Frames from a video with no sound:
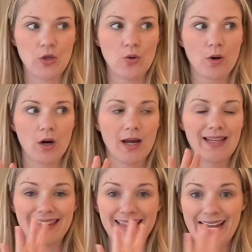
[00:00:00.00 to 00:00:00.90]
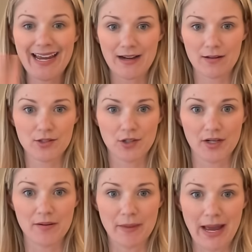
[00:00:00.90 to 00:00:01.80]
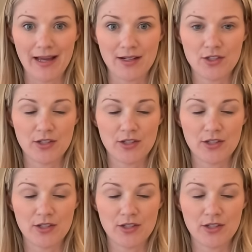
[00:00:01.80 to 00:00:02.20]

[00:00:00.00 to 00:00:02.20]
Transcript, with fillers: your layouts are going to match,